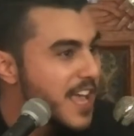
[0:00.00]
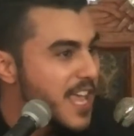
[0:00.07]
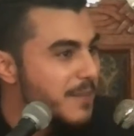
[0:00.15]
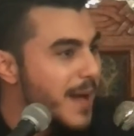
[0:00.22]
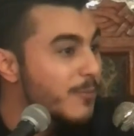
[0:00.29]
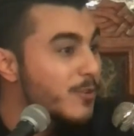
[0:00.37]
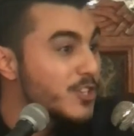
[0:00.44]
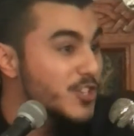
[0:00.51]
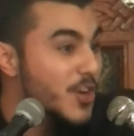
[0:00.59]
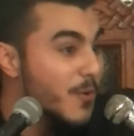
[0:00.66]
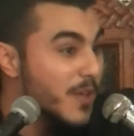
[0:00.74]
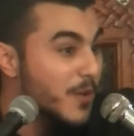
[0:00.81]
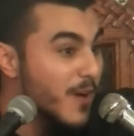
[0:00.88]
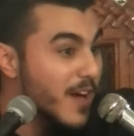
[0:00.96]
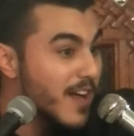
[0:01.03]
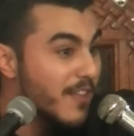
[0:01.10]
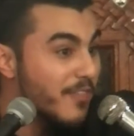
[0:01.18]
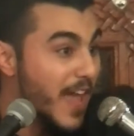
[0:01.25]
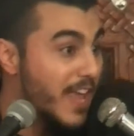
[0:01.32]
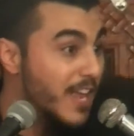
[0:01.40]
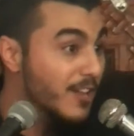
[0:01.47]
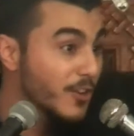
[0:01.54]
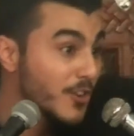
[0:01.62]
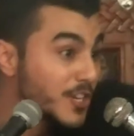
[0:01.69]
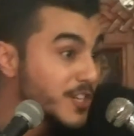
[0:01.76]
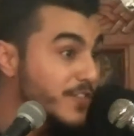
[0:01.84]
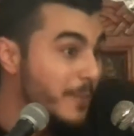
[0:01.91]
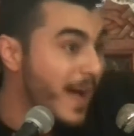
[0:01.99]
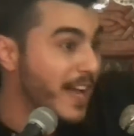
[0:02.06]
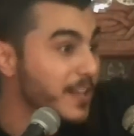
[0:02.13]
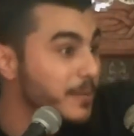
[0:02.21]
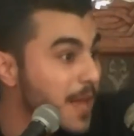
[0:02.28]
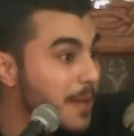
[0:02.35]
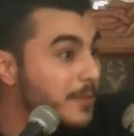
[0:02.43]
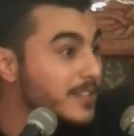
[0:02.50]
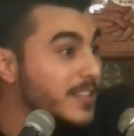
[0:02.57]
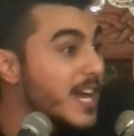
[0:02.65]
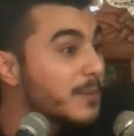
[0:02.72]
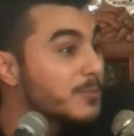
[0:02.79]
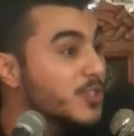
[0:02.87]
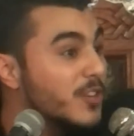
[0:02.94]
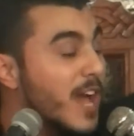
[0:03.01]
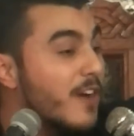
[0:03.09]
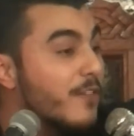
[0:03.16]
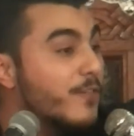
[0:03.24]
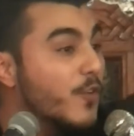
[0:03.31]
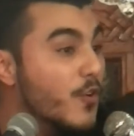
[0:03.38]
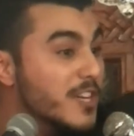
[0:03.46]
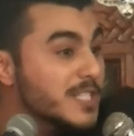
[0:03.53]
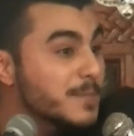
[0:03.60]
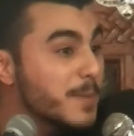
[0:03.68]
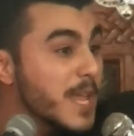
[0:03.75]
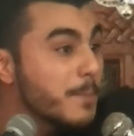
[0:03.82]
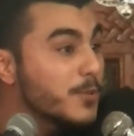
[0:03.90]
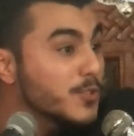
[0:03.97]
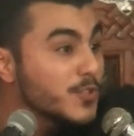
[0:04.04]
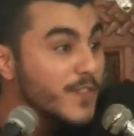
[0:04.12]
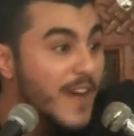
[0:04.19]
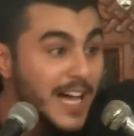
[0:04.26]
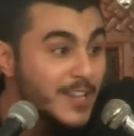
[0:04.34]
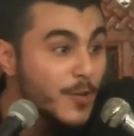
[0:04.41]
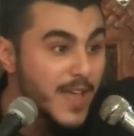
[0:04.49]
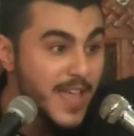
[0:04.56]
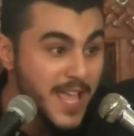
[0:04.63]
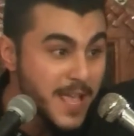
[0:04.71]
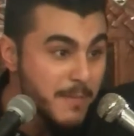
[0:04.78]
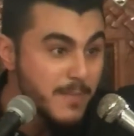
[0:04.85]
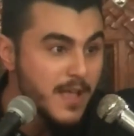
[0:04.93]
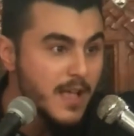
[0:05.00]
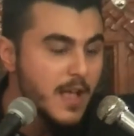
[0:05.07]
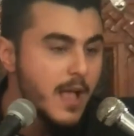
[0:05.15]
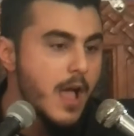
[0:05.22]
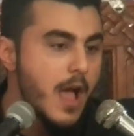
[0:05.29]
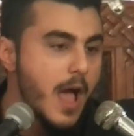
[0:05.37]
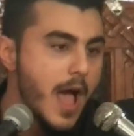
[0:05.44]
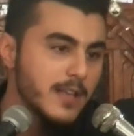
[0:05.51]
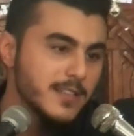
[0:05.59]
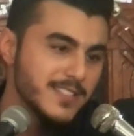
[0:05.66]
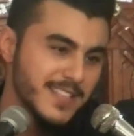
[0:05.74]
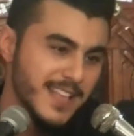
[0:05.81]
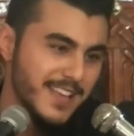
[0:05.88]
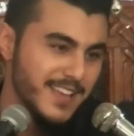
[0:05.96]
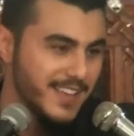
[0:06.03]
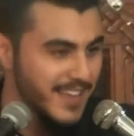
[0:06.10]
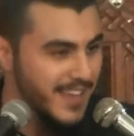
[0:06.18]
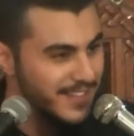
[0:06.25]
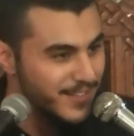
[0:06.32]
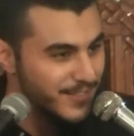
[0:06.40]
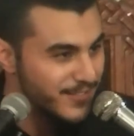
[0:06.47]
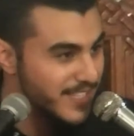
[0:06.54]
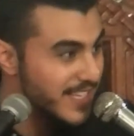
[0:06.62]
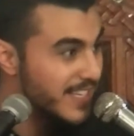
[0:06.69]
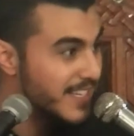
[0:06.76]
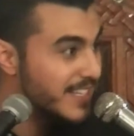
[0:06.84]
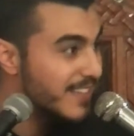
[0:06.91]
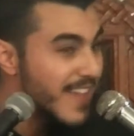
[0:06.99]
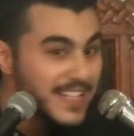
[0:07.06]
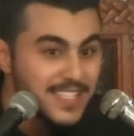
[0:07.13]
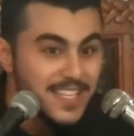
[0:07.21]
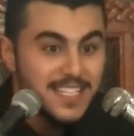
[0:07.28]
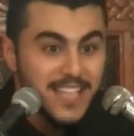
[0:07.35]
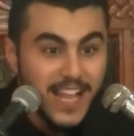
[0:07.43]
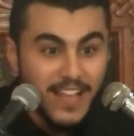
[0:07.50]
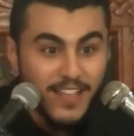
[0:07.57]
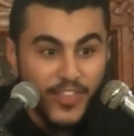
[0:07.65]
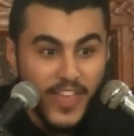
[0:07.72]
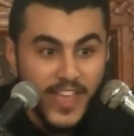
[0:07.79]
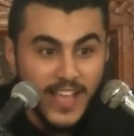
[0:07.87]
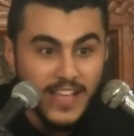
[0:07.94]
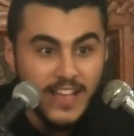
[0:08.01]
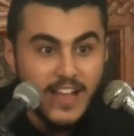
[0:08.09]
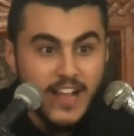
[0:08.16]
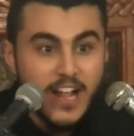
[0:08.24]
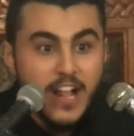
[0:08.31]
Imam was showing what? That he learned from Ali ibn Abi Talib to not force people to follow him, as second caliph did. That's the second thing.